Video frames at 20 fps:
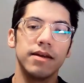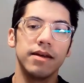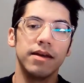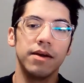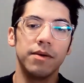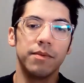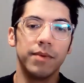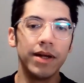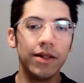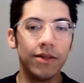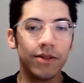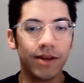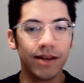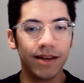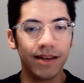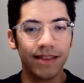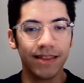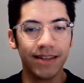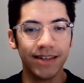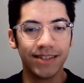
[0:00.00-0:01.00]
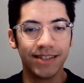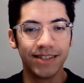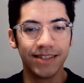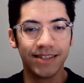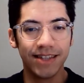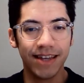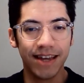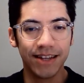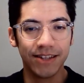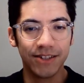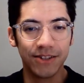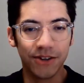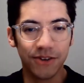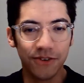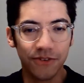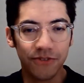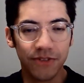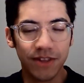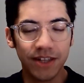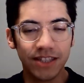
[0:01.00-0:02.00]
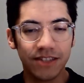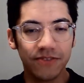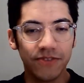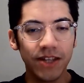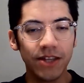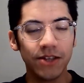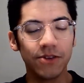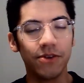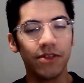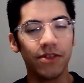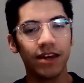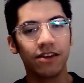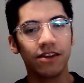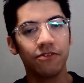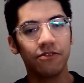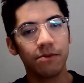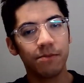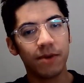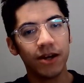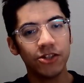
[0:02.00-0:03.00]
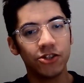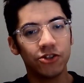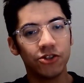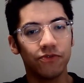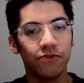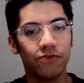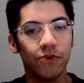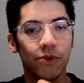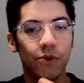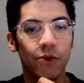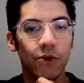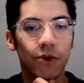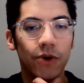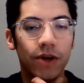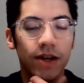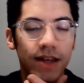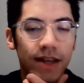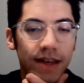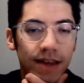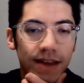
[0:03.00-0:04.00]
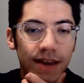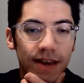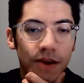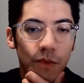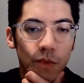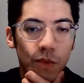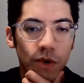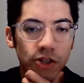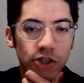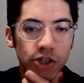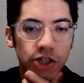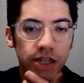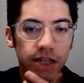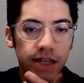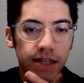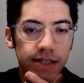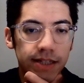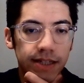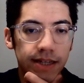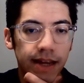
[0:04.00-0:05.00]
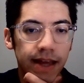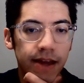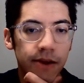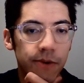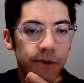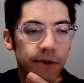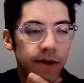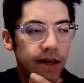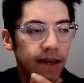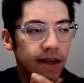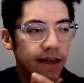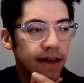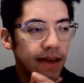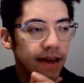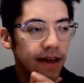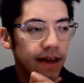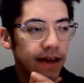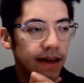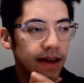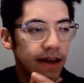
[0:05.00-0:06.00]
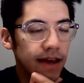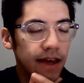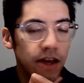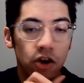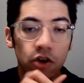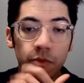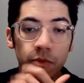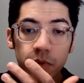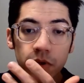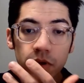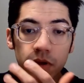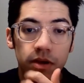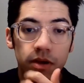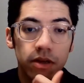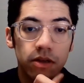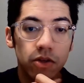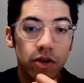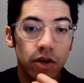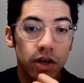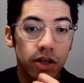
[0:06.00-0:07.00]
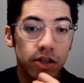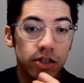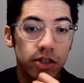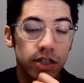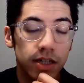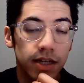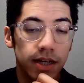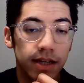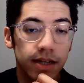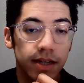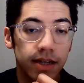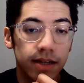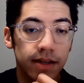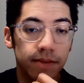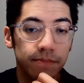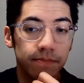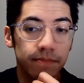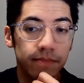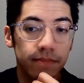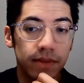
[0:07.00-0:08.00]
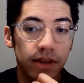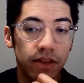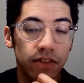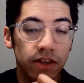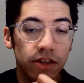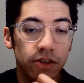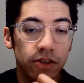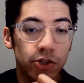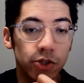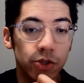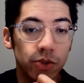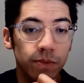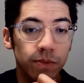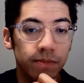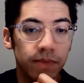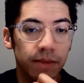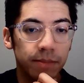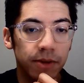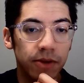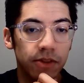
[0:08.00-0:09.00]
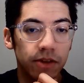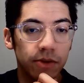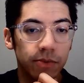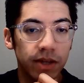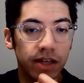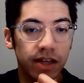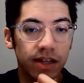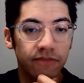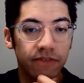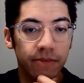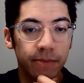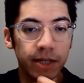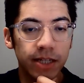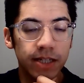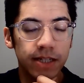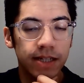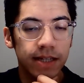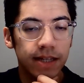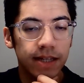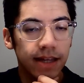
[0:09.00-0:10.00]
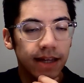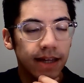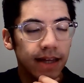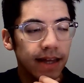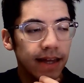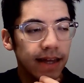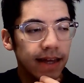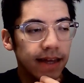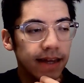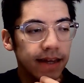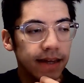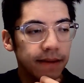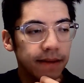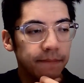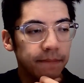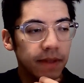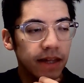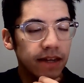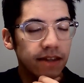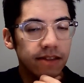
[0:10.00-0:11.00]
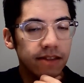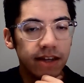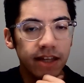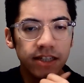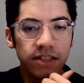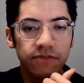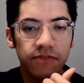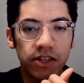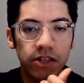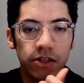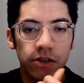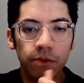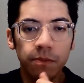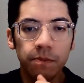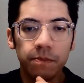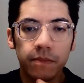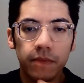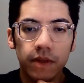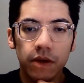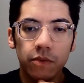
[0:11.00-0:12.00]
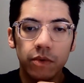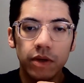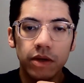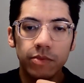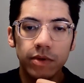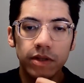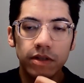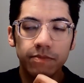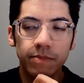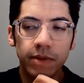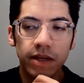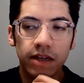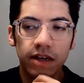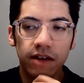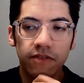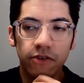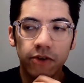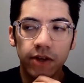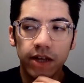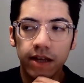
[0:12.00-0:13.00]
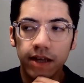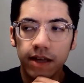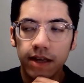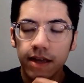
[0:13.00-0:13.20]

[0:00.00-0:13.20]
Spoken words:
Well, this is the end of this video. Thank you very much for watching it. Now, I hope you learned a thing or two about the Greek alphabet. And in the next video, we will be covering